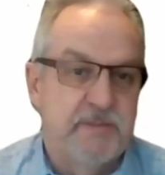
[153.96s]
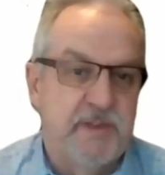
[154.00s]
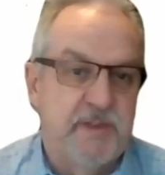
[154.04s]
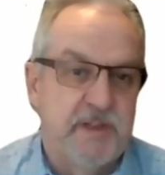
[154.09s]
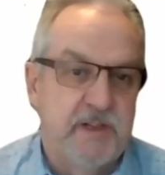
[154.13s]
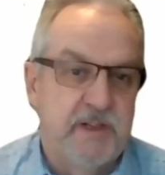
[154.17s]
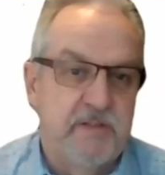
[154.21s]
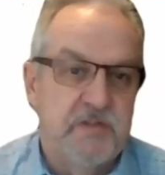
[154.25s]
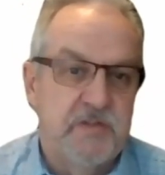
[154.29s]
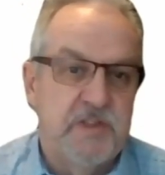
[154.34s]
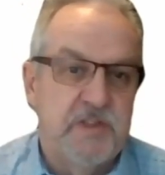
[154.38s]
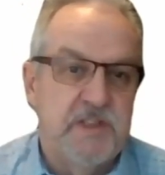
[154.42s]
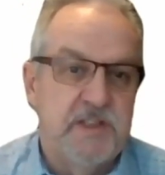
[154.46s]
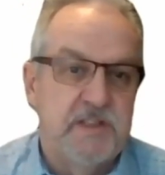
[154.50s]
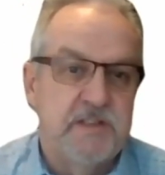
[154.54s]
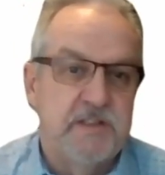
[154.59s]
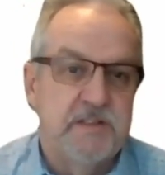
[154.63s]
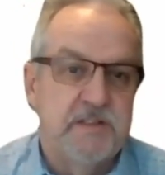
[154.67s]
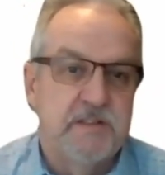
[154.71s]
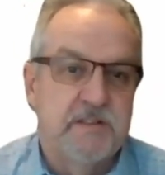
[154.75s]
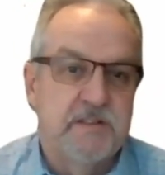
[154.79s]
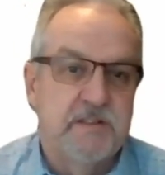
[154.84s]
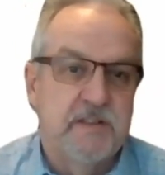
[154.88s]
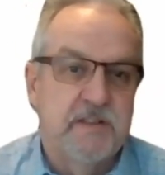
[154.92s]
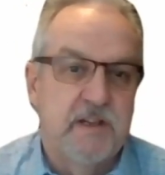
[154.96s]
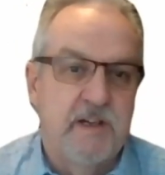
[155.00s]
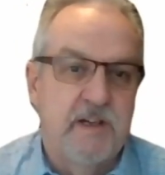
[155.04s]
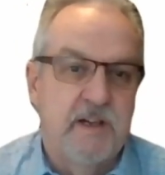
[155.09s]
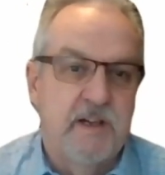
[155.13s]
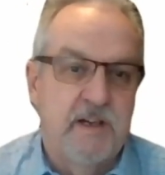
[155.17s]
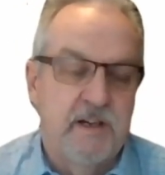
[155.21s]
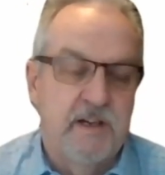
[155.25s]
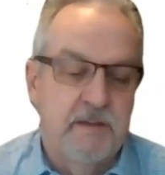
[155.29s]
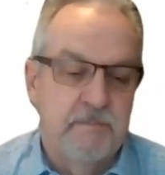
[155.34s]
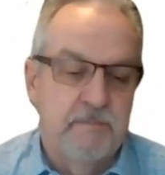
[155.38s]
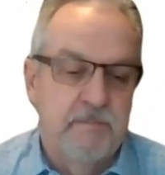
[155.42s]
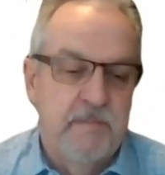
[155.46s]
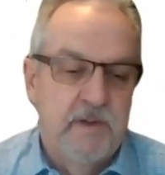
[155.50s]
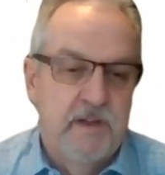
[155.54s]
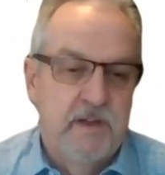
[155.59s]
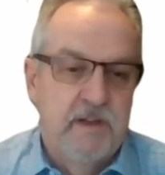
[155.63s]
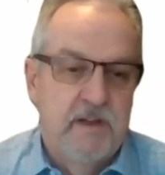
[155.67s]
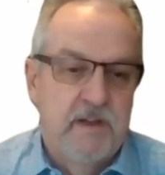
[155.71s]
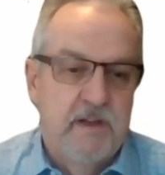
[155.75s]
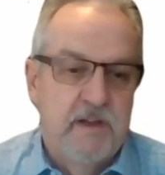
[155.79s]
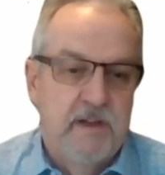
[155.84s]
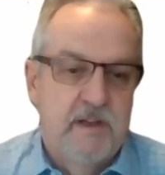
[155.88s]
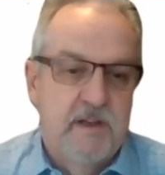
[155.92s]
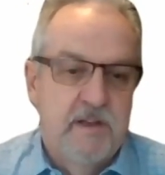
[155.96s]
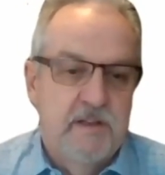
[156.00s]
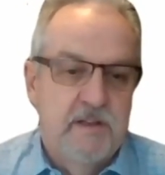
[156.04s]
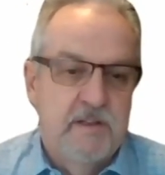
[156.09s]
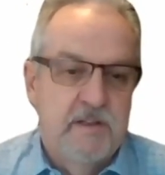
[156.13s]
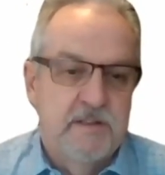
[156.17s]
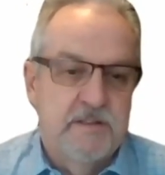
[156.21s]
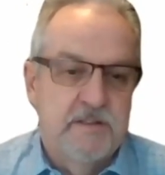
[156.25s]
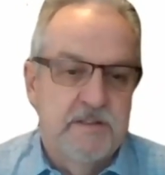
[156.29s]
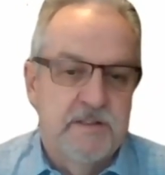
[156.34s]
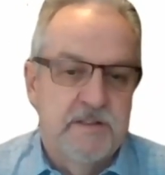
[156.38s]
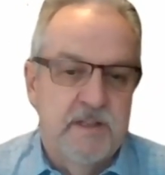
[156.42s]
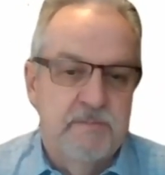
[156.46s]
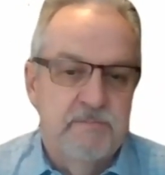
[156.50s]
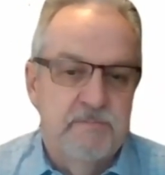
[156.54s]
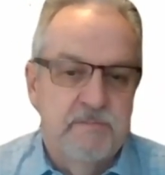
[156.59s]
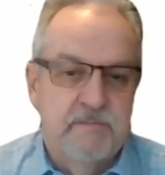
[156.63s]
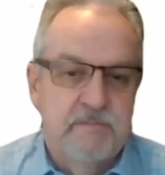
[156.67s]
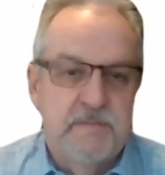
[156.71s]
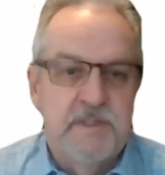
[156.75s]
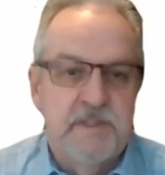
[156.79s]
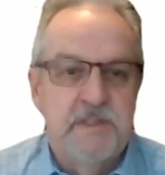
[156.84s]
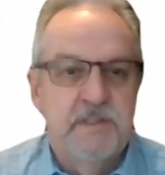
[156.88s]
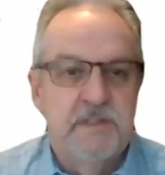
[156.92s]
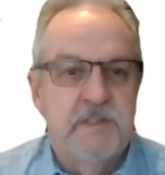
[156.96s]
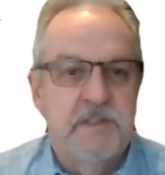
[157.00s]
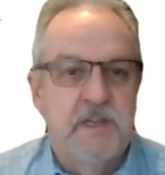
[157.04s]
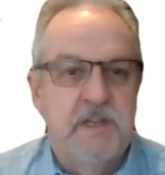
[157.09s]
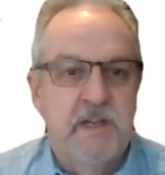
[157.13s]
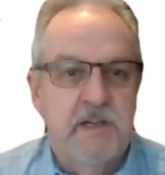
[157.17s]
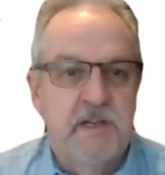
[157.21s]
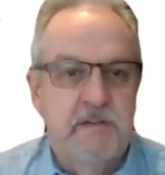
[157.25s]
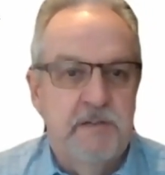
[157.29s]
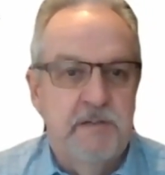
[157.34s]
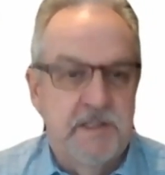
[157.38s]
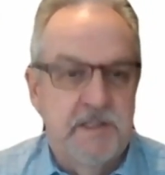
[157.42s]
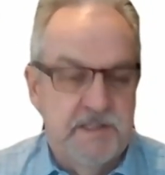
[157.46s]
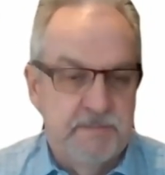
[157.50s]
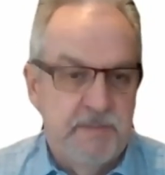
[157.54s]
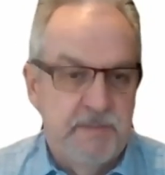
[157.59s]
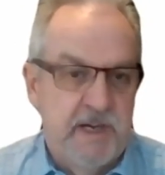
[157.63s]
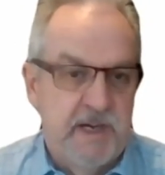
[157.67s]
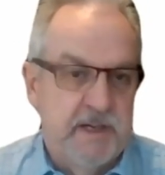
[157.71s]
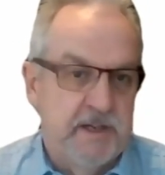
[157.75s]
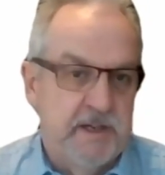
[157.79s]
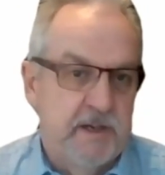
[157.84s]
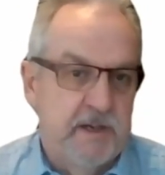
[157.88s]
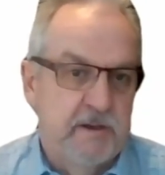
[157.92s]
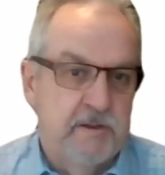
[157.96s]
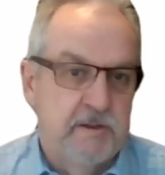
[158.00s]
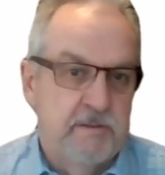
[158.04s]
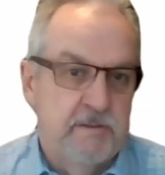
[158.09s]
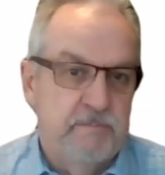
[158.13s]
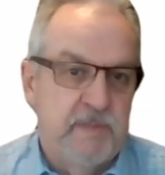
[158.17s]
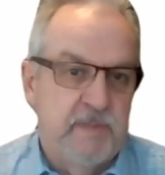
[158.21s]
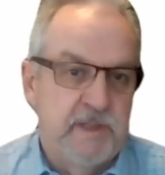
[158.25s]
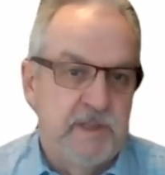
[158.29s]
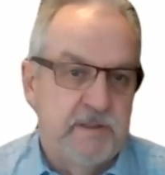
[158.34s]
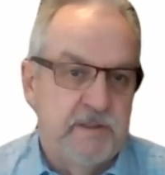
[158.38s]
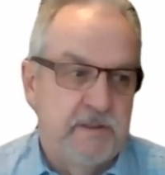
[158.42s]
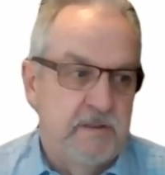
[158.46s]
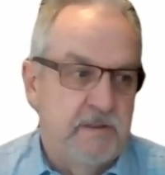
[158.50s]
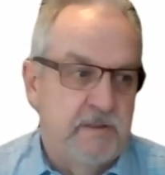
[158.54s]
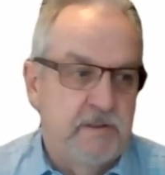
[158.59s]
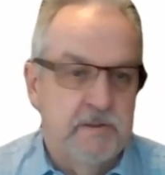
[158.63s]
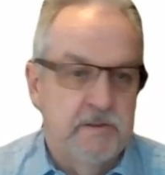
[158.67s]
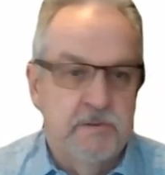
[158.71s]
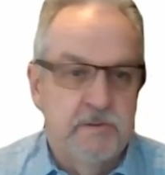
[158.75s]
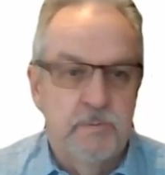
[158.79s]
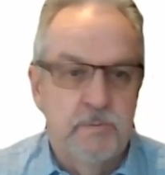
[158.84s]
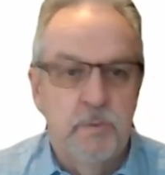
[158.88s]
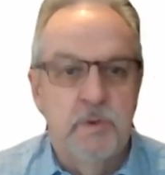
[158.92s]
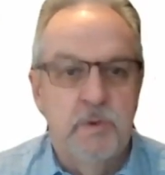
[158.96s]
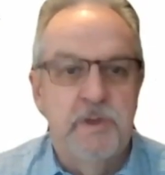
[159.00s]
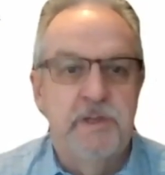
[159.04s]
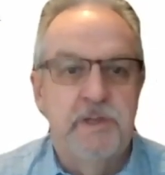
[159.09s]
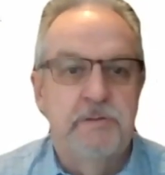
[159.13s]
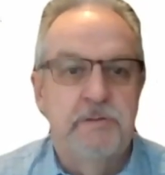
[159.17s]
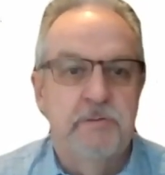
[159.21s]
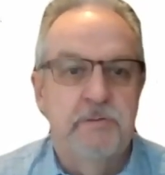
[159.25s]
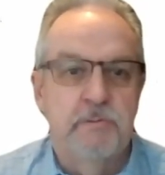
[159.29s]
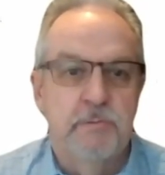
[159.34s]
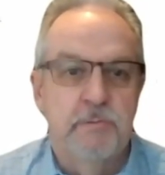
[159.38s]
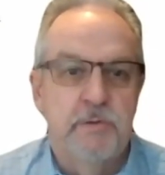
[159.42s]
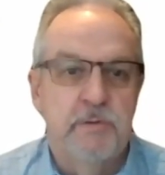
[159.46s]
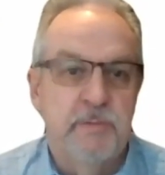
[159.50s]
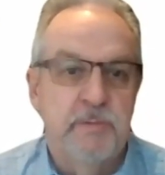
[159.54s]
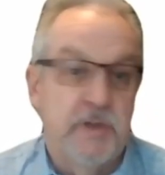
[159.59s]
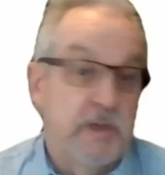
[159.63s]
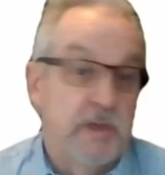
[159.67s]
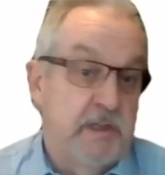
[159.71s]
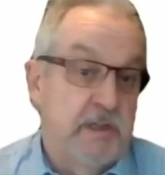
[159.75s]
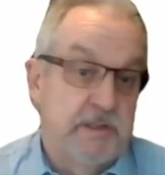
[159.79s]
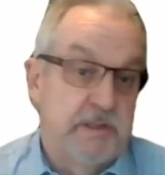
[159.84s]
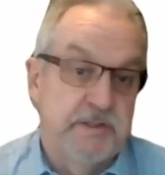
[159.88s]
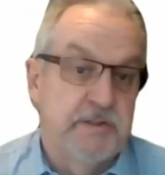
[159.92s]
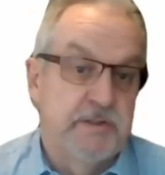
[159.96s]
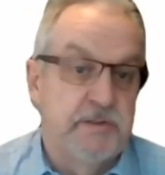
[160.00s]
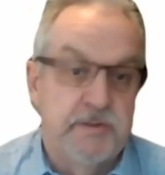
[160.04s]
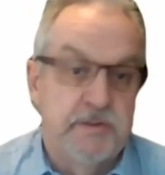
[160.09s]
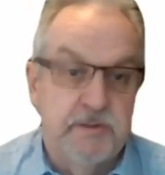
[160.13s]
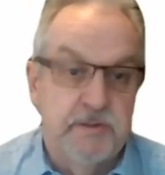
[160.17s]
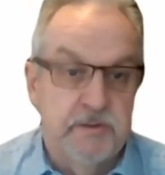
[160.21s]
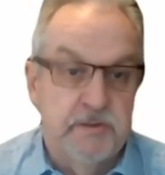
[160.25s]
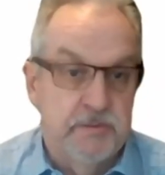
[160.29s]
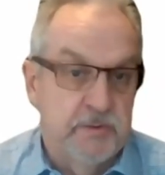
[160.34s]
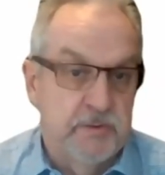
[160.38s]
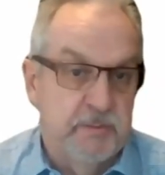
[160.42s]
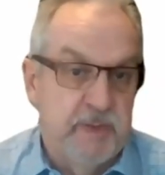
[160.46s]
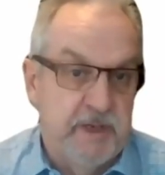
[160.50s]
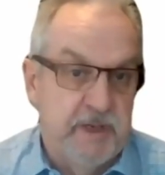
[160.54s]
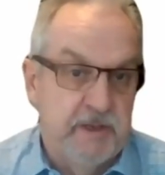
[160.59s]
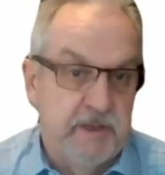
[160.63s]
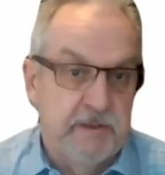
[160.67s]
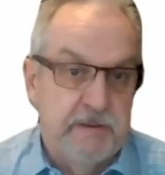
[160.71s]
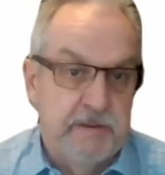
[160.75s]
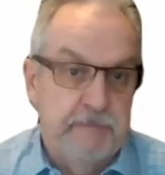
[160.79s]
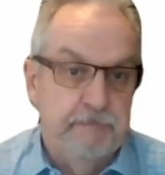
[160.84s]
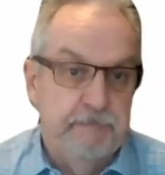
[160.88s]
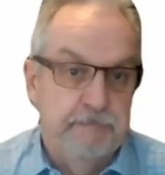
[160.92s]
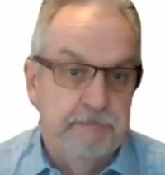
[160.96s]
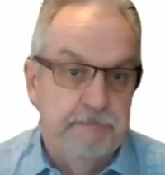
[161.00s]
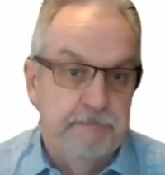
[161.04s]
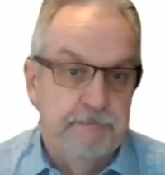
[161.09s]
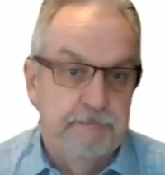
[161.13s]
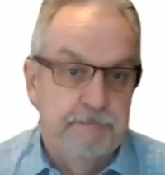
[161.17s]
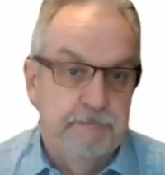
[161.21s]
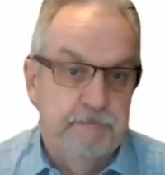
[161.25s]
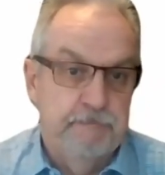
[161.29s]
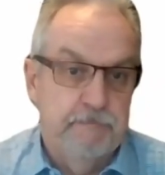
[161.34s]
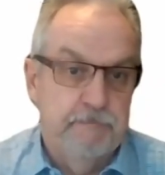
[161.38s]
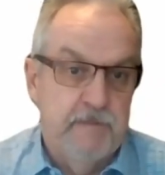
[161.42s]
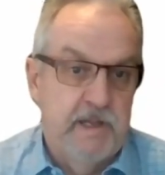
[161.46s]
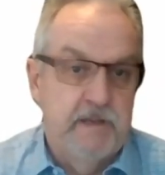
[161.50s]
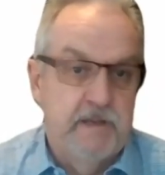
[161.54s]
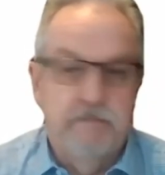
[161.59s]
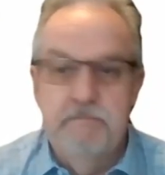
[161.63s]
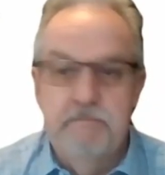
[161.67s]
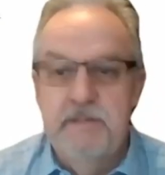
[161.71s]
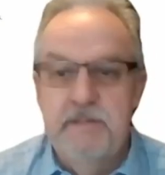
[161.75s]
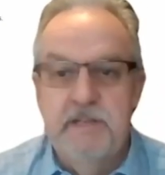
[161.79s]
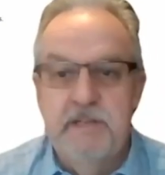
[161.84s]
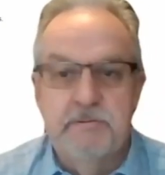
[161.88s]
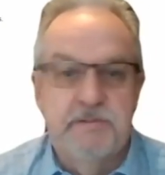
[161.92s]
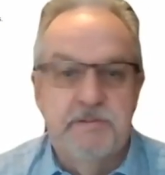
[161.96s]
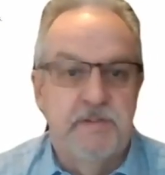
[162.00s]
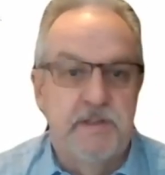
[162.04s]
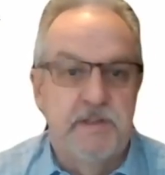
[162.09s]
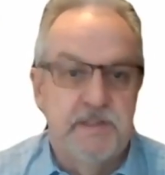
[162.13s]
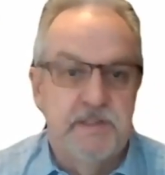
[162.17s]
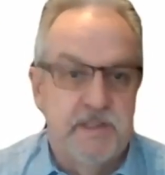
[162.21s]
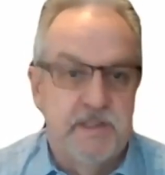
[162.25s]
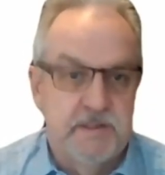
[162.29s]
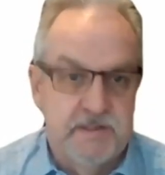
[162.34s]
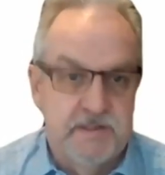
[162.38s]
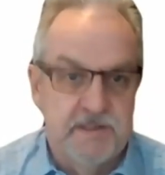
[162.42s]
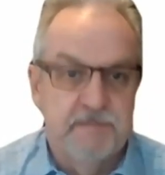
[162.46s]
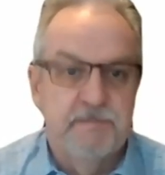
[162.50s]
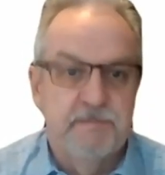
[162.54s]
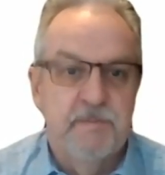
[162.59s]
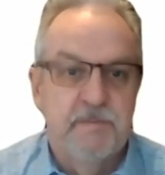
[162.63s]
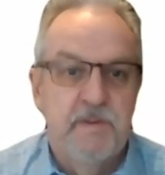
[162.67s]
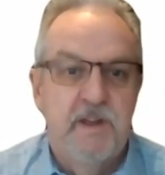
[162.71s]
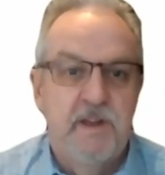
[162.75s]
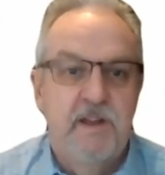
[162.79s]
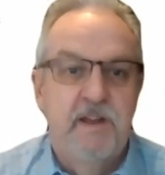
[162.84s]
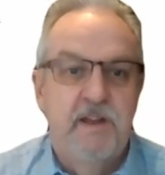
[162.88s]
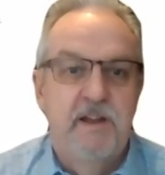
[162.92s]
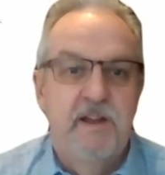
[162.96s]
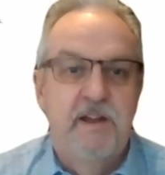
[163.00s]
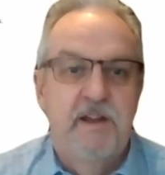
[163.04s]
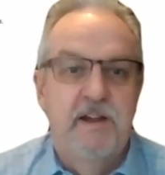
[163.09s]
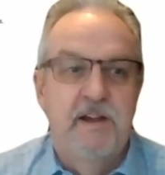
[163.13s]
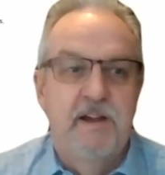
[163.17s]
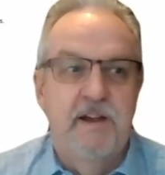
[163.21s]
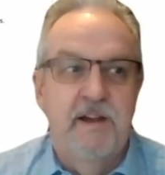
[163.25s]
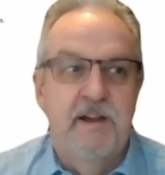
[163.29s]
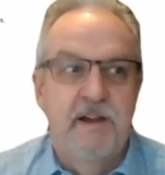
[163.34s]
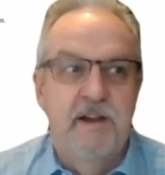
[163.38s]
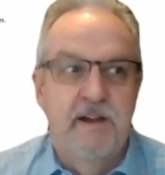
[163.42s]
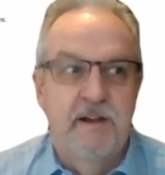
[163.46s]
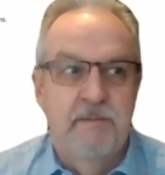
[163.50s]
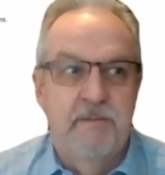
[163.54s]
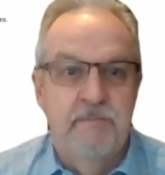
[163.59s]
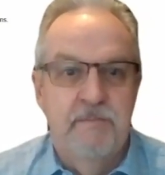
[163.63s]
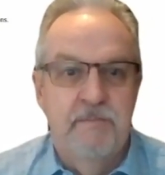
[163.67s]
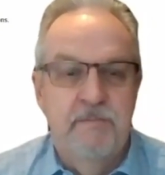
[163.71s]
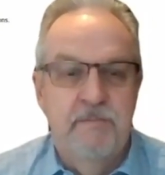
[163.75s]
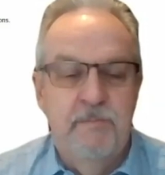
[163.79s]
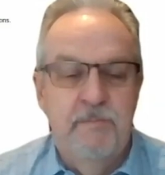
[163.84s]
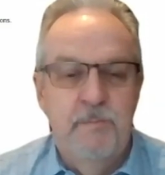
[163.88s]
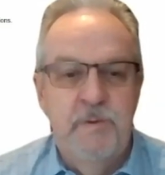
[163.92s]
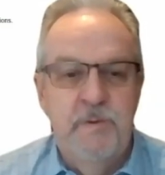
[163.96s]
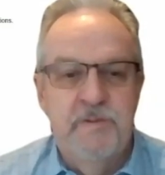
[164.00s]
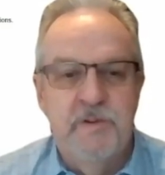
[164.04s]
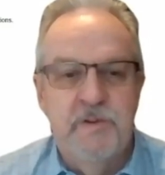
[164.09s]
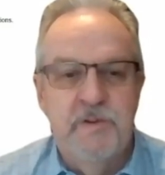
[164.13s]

a bit over the years. Um, some years ago, a smart home meant you could walk into a room, the lights turned on automatically, and that was fantastic. Um, we've